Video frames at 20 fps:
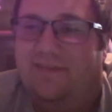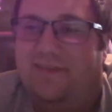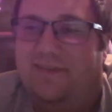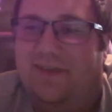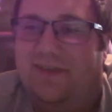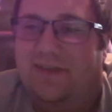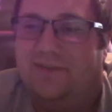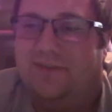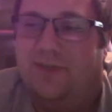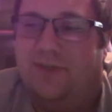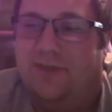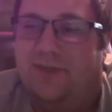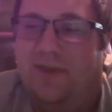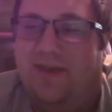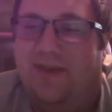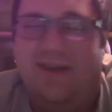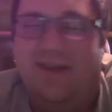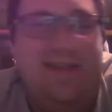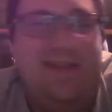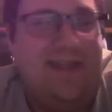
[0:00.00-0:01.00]
Yeah, saw
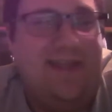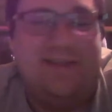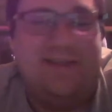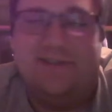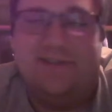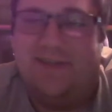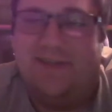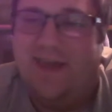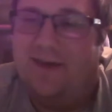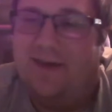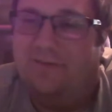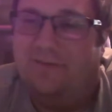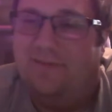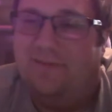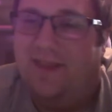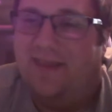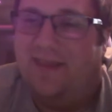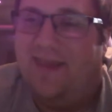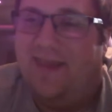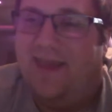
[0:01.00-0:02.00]
that Scout,
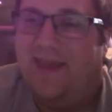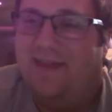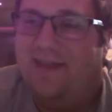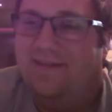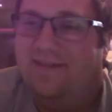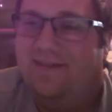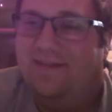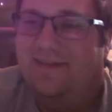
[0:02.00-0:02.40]
that cat.